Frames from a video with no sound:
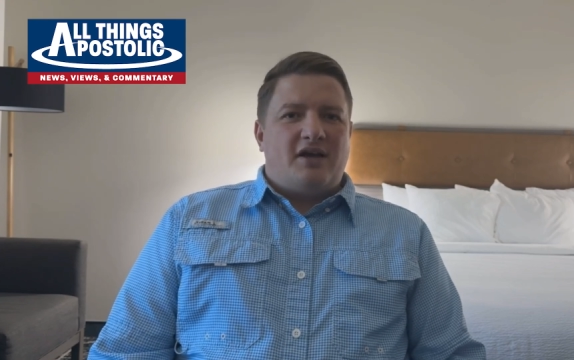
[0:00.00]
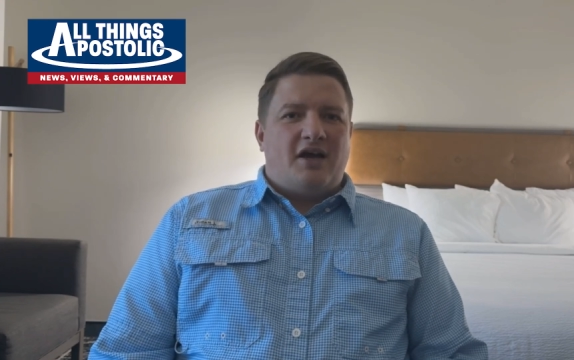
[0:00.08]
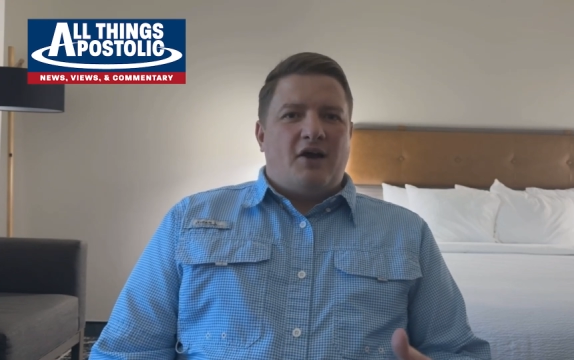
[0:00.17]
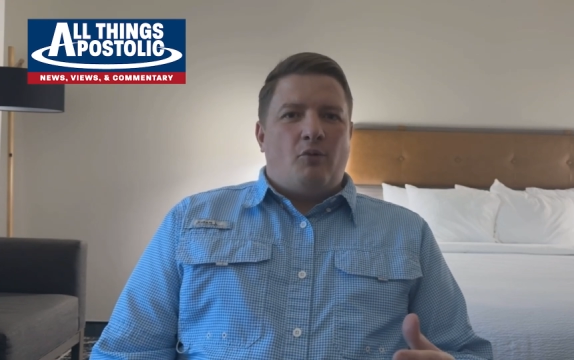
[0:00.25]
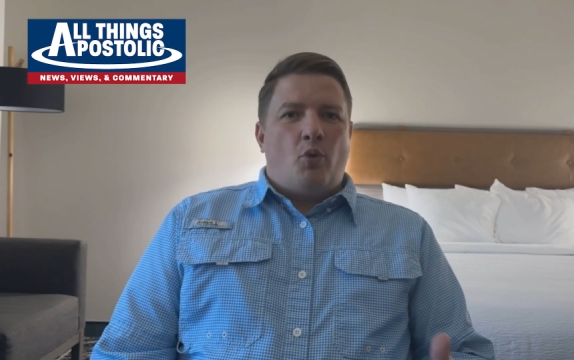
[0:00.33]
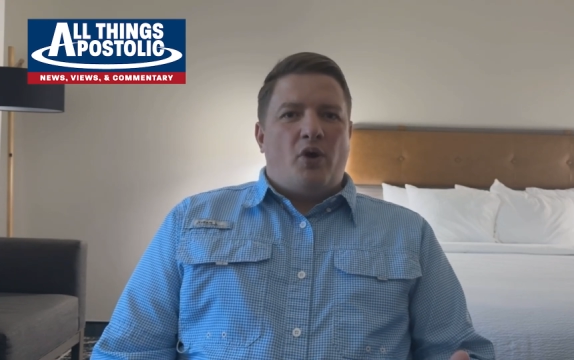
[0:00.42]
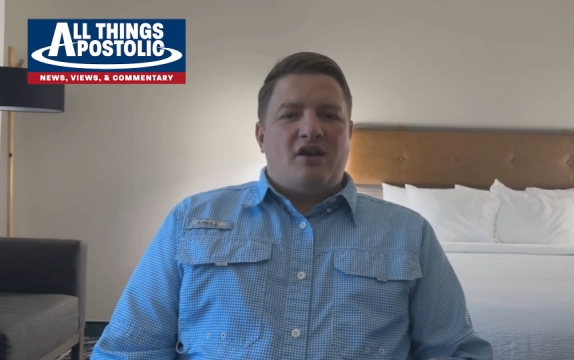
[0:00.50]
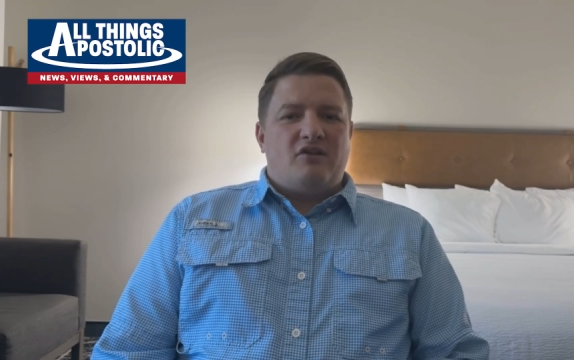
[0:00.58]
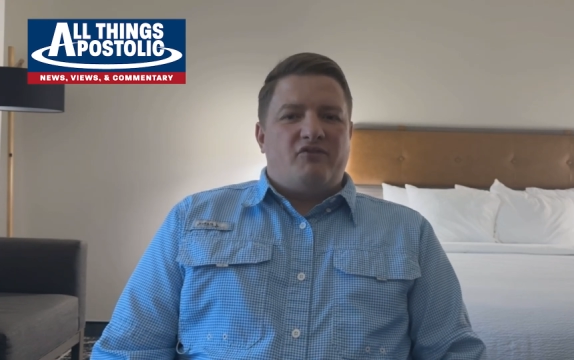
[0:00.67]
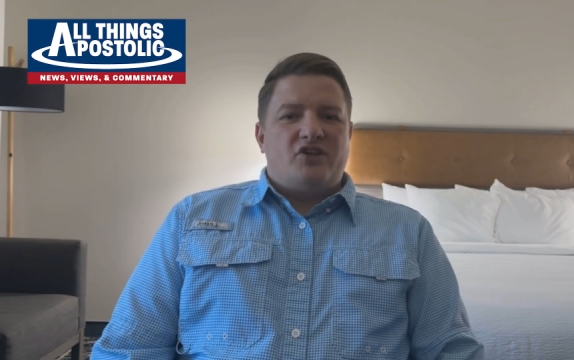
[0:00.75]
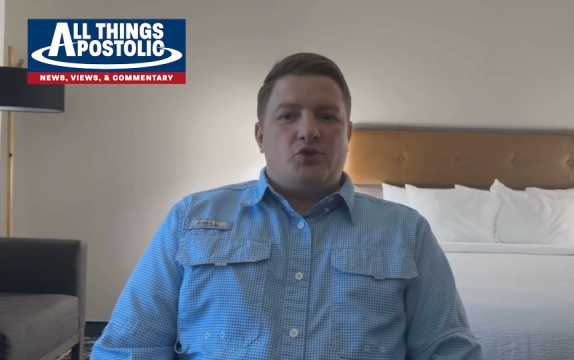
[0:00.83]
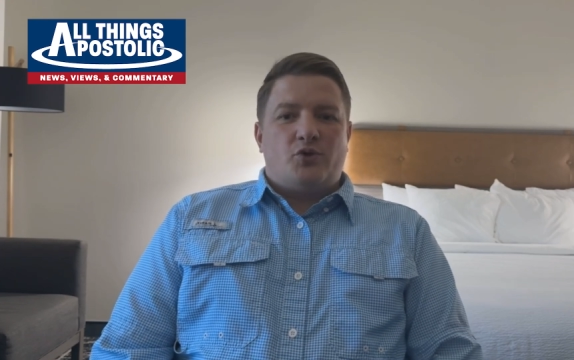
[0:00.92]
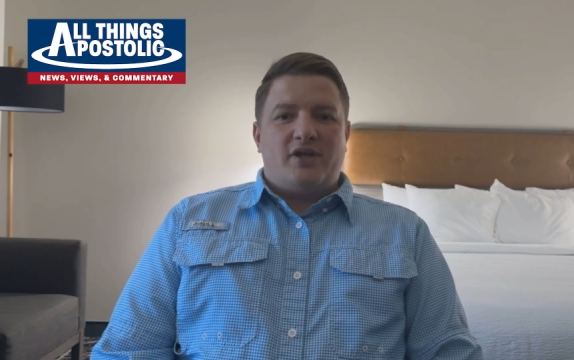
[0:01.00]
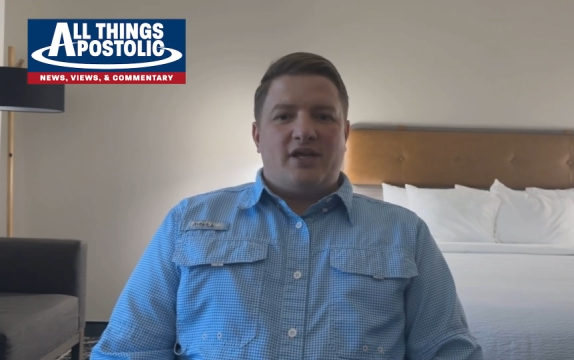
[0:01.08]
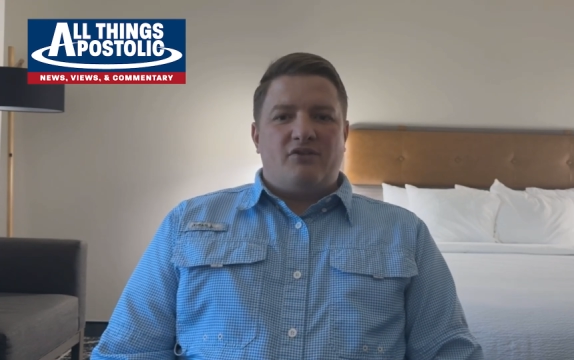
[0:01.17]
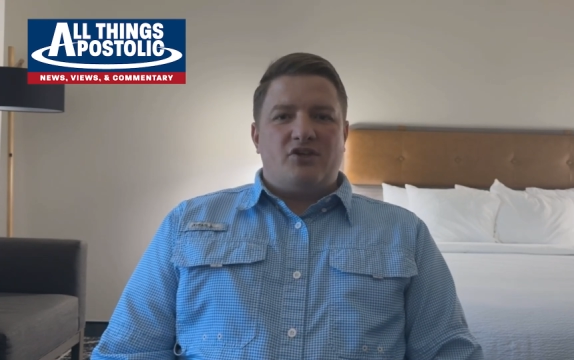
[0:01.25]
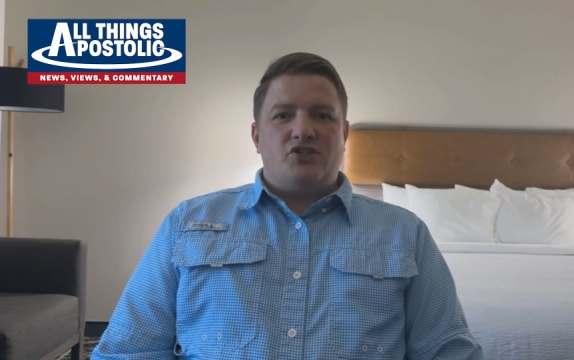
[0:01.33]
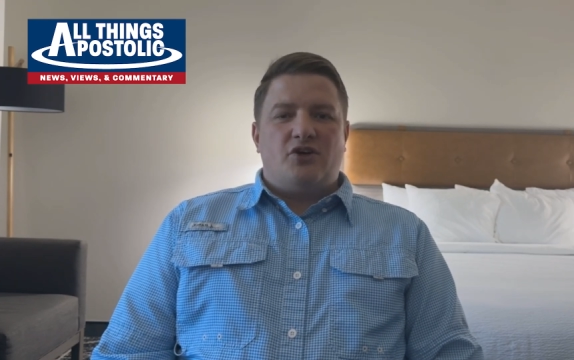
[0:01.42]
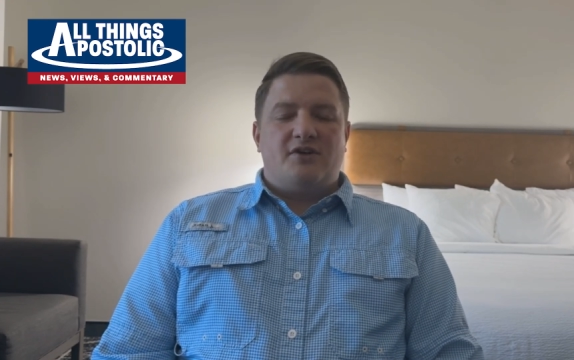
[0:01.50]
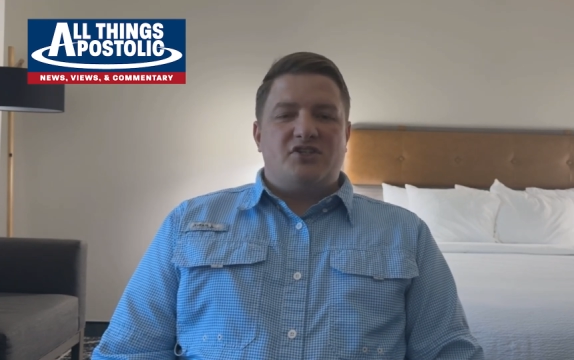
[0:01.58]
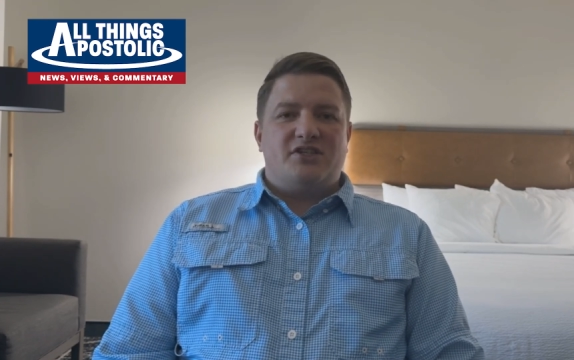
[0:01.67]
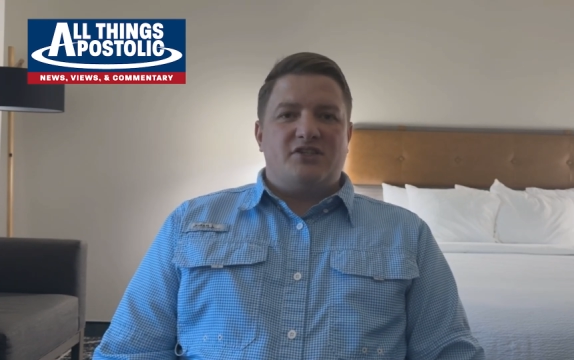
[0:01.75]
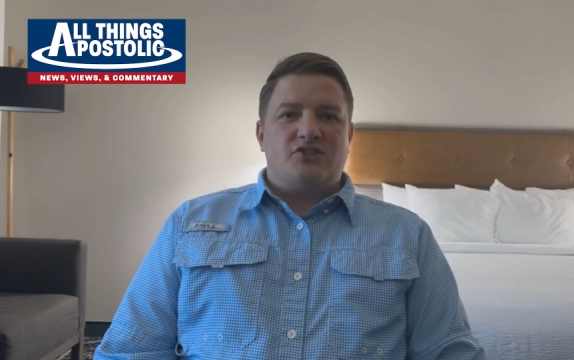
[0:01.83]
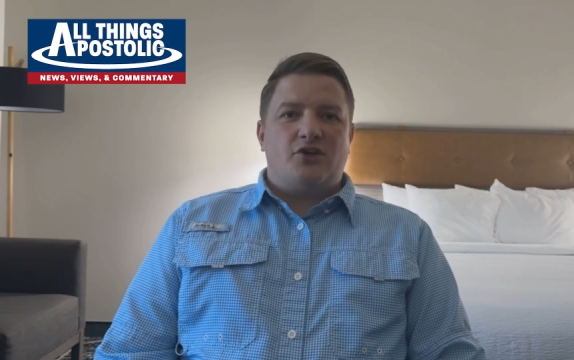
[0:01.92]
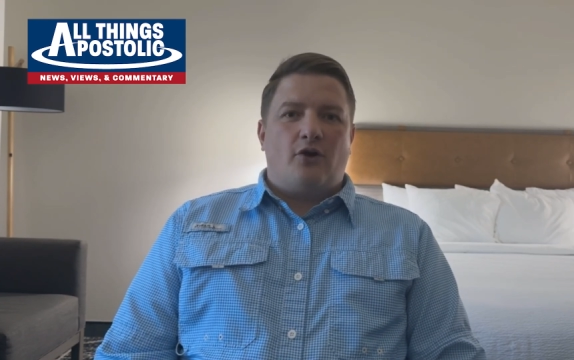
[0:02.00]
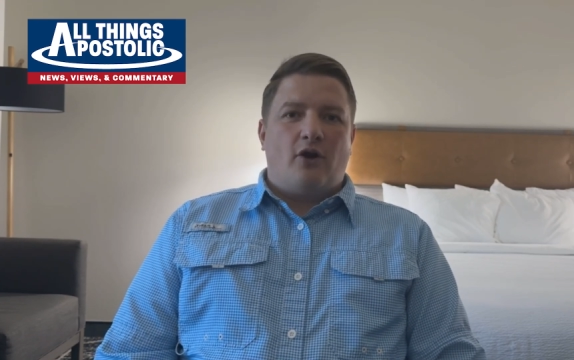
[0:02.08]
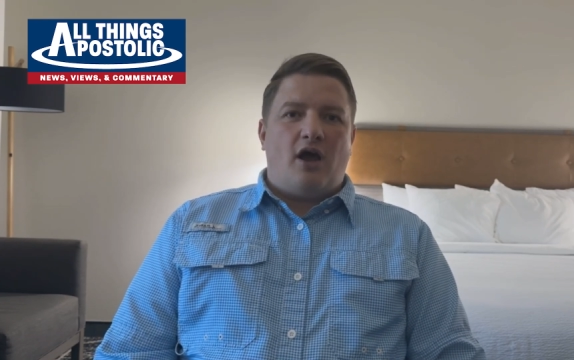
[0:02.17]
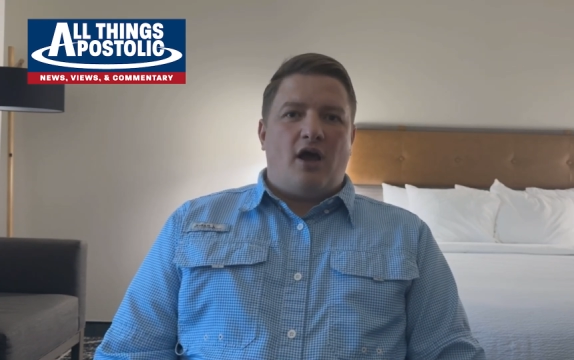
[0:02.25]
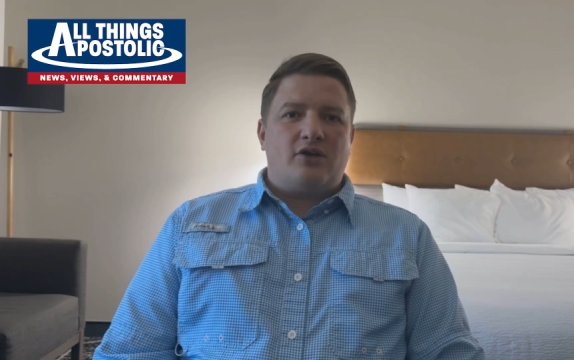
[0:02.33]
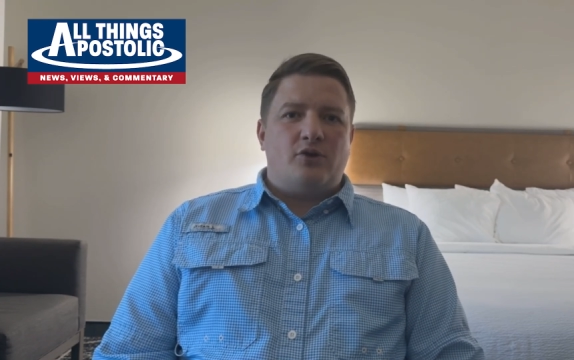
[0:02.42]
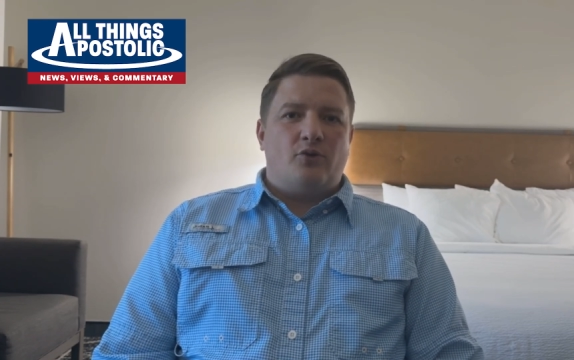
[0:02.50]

uh, one individual in the church in Turlock,